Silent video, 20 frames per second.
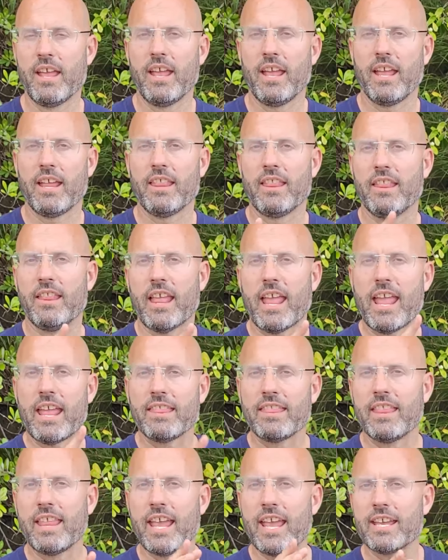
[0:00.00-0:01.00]
And
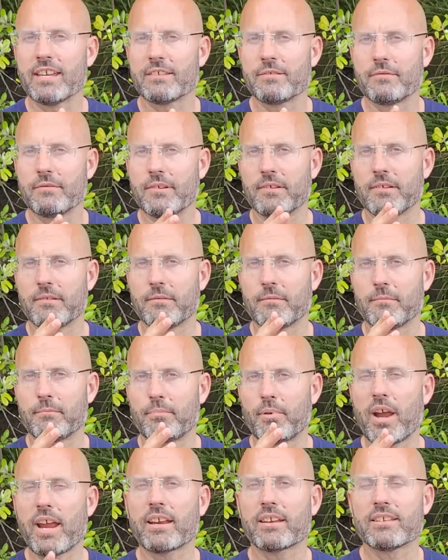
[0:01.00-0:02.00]
that
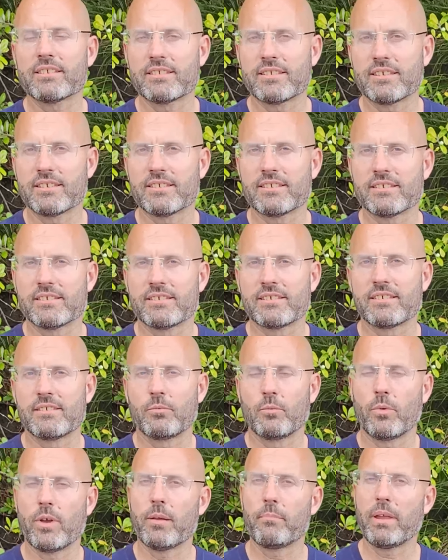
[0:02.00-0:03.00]
practices
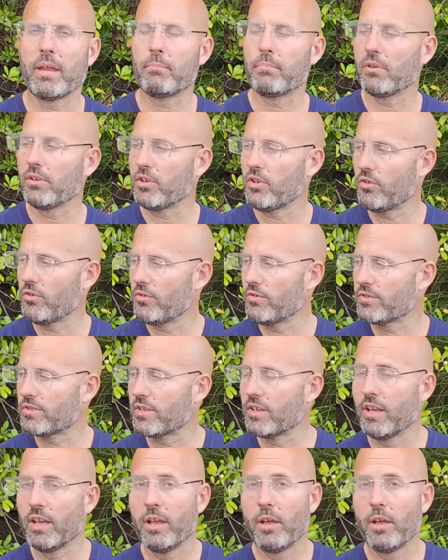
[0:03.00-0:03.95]
where people use